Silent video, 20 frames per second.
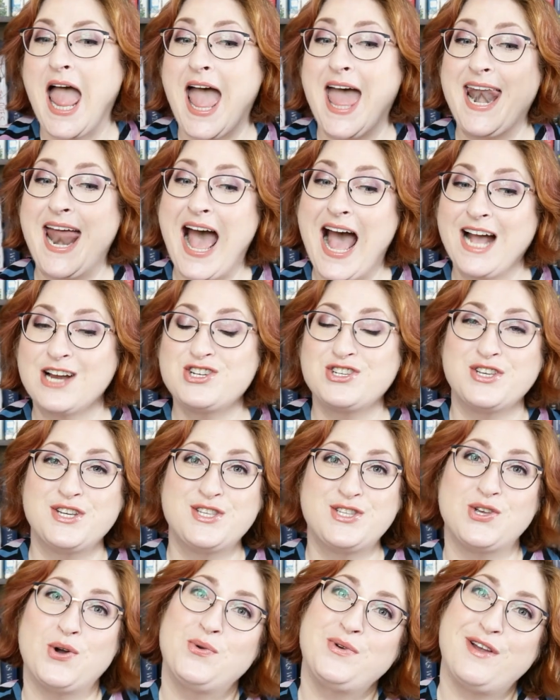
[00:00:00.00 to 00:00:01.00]
And actually,
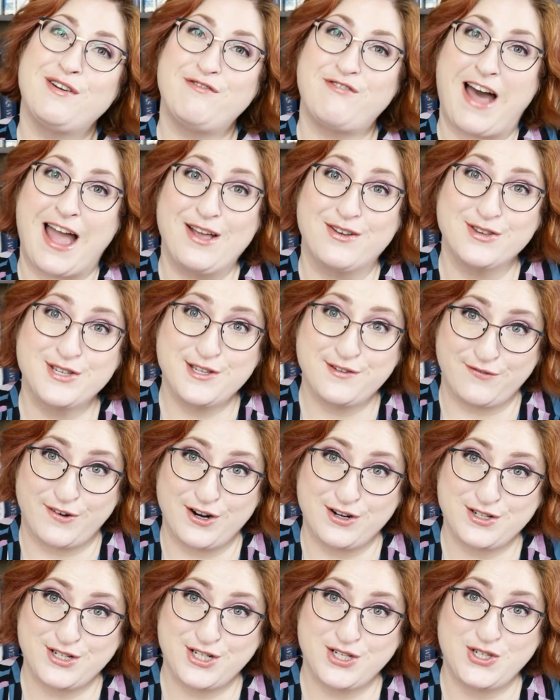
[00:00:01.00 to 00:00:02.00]
Sonya files
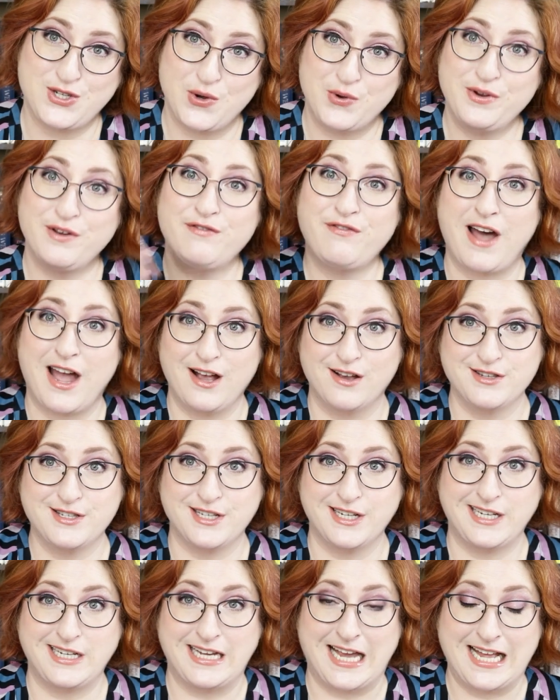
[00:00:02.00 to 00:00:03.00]
first. Sonya files
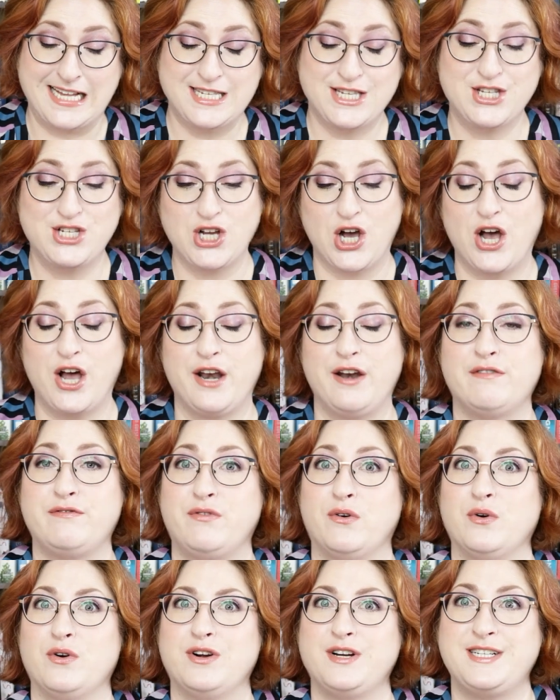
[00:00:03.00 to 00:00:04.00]
against Dawn
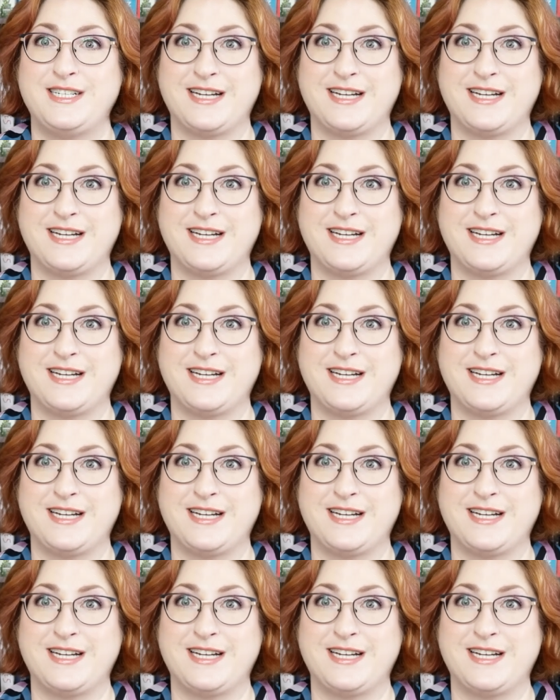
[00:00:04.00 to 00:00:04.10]
for